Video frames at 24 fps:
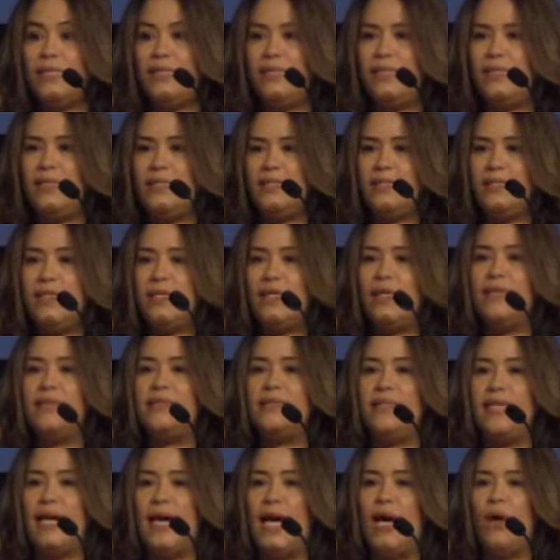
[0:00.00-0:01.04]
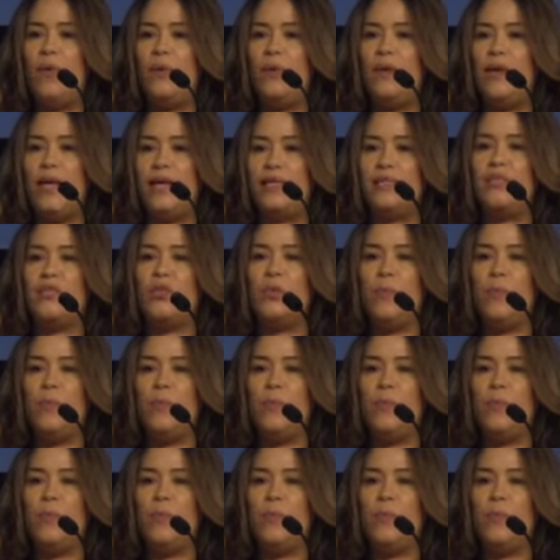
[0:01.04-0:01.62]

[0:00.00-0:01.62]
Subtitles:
This is a town next